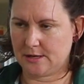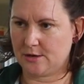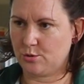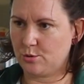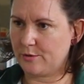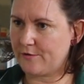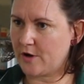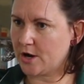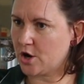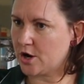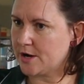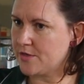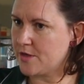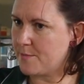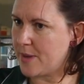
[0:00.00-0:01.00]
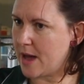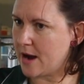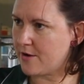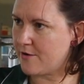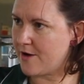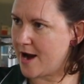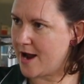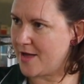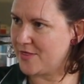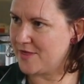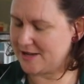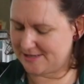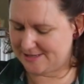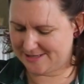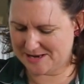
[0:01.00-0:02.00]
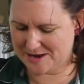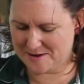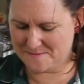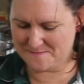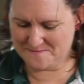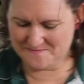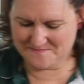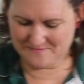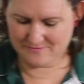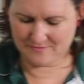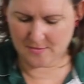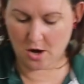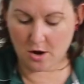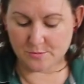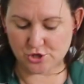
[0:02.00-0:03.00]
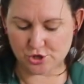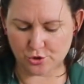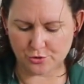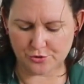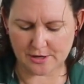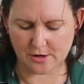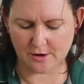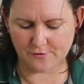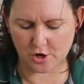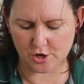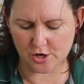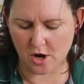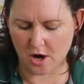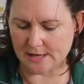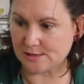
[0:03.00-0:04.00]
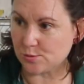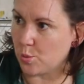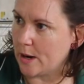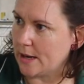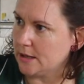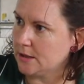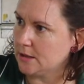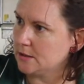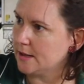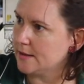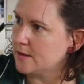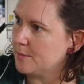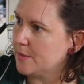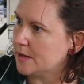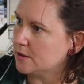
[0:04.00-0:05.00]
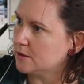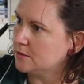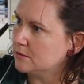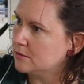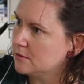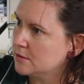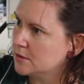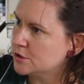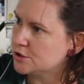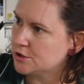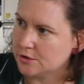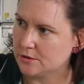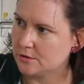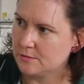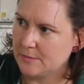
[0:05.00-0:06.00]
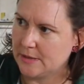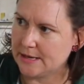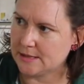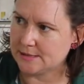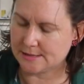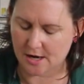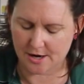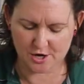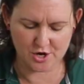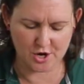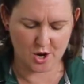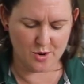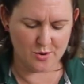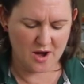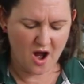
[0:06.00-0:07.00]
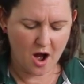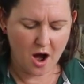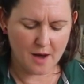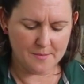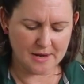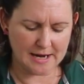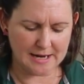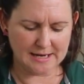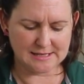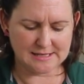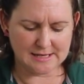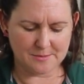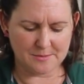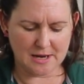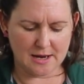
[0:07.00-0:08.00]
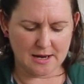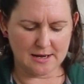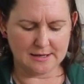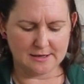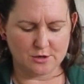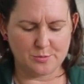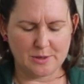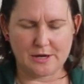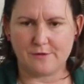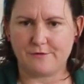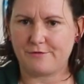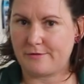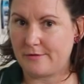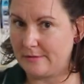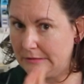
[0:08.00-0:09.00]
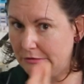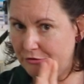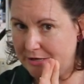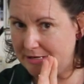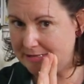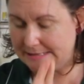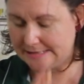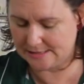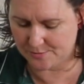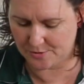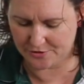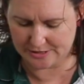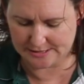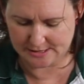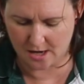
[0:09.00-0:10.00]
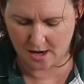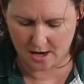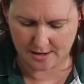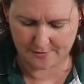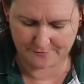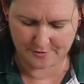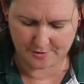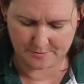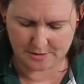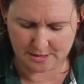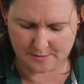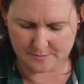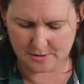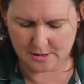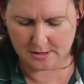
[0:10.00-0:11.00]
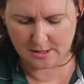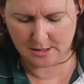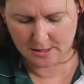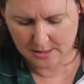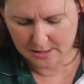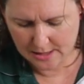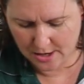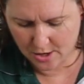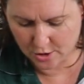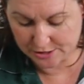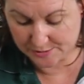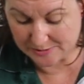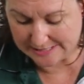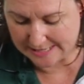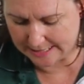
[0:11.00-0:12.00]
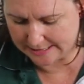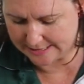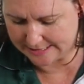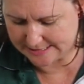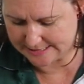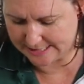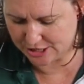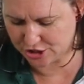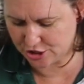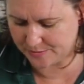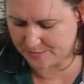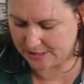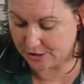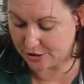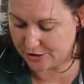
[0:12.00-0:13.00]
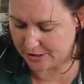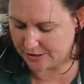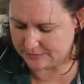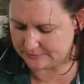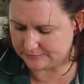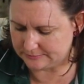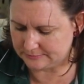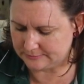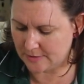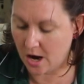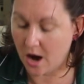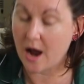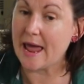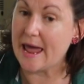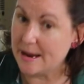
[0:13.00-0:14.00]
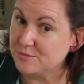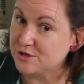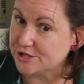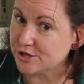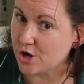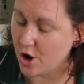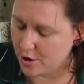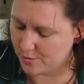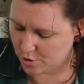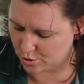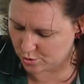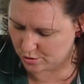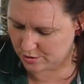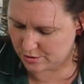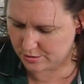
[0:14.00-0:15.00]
What have I got in the background? That's I'm sure that I've got a nice well in the middle to mix. I don't know. I'm getting some a little bit of criticism on the side from a hospitality teacher, but you know, I am just a home cook.